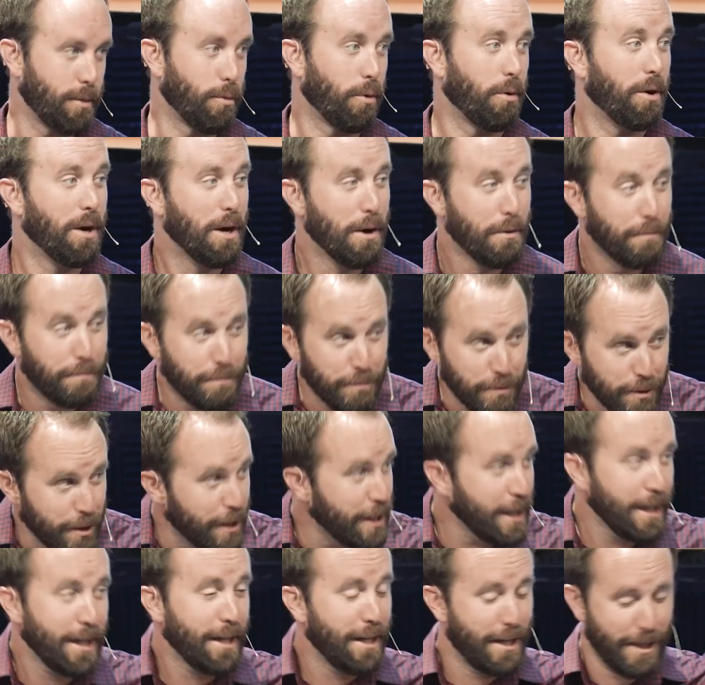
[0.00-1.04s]
They will
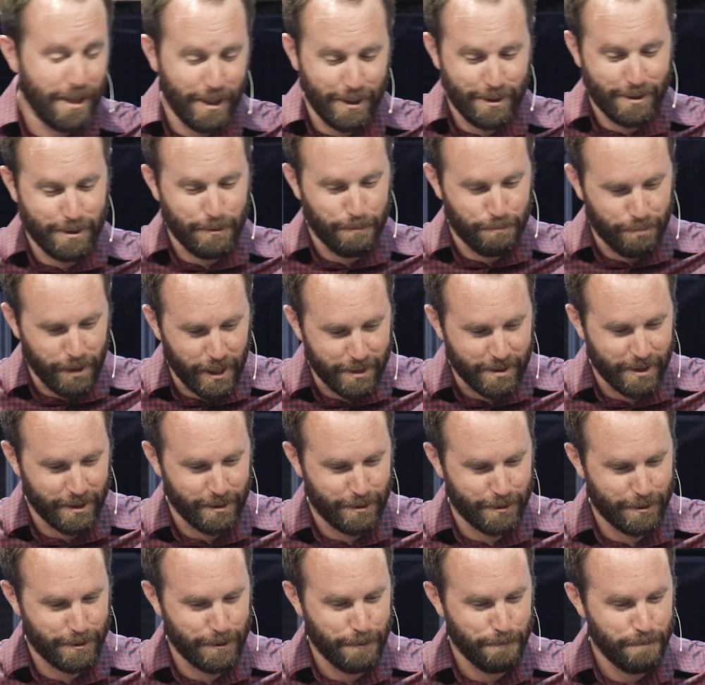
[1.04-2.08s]
flee his
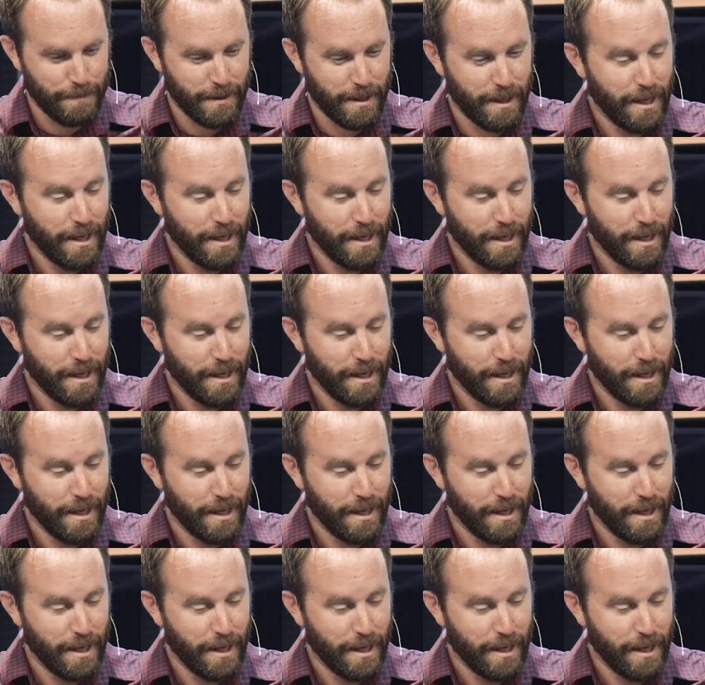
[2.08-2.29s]
presence.